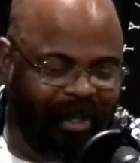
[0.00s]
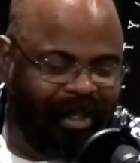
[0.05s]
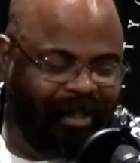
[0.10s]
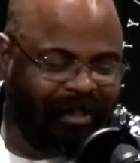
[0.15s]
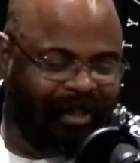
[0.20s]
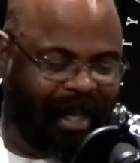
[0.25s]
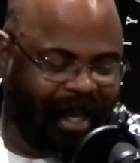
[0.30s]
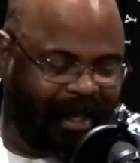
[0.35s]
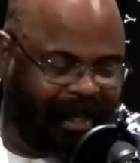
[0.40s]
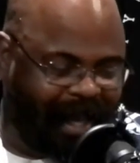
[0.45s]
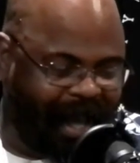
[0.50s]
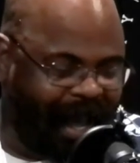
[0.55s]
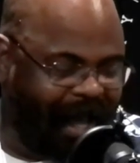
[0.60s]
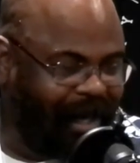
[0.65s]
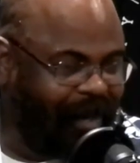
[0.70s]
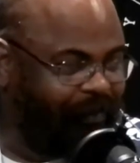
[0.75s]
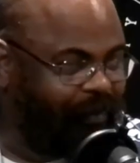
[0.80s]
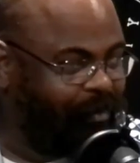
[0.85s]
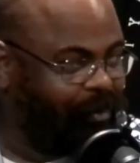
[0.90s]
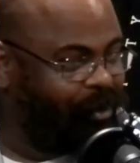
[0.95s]
take
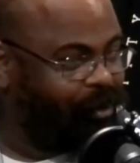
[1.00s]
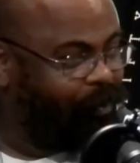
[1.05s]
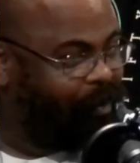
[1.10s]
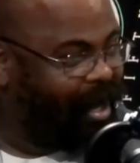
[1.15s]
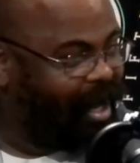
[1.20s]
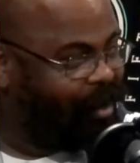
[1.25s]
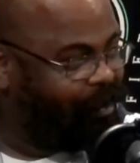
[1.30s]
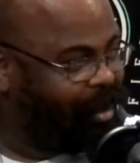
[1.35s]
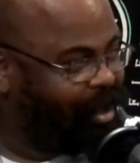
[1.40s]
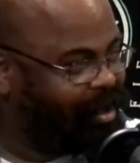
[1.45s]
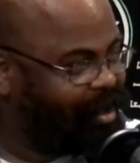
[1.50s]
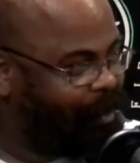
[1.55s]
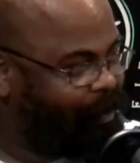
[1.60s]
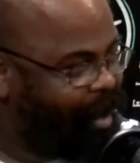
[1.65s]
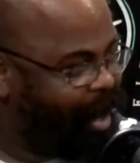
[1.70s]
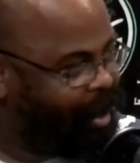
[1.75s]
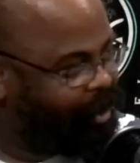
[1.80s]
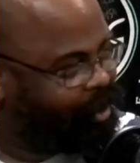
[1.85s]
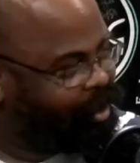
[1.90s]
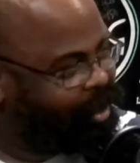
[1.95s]
candy from little babies. I'm
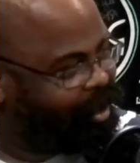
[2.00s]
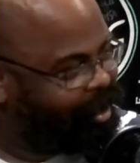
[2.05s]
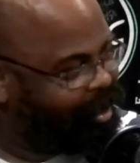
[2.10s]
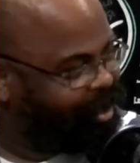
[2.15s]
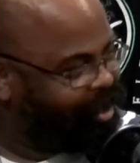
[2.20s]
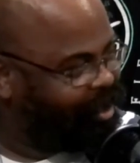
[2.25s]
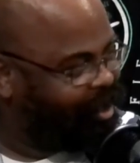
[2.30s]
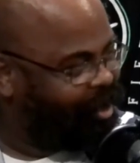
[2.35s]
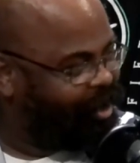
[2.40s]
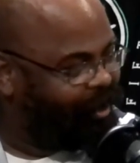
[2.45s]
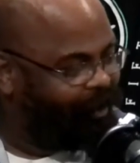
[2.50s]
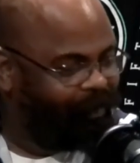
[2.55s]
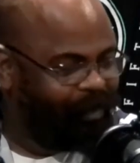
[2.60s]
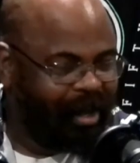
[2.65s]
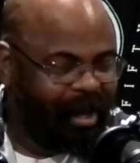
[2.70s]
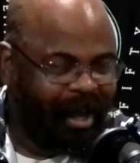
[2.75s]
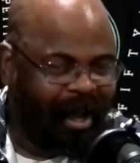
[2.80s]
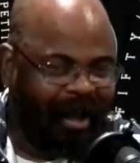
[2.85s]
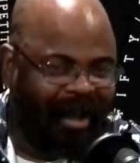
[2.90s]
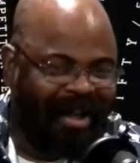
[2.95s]
not gonna,
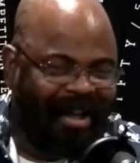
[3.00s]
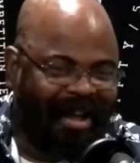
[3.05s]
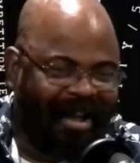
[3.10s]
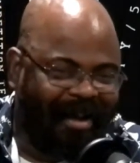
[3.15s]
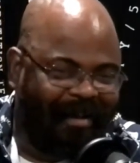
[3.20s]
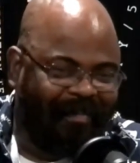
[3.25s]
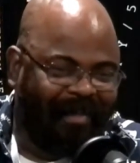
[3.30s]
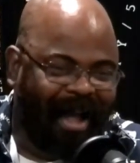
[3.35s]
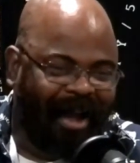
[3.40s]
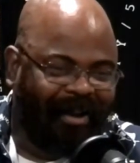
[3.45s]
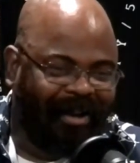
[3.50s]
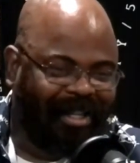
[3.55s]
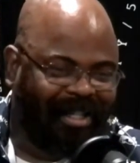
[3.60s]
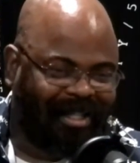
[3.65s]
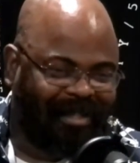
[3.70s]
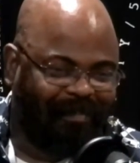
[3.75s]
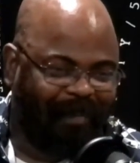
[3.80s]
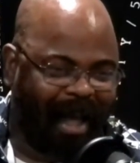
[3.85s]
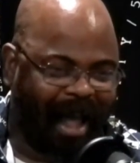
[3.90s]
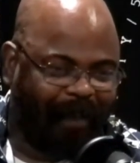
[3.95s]
I'm not gonna
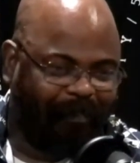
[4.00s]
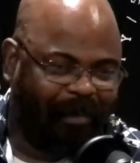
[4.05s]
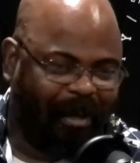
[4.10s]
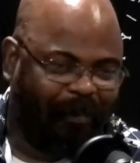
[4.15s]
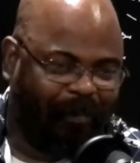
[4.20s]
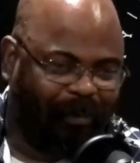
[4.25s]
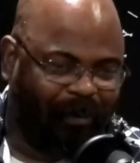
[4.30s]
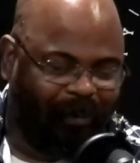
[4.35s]
smack people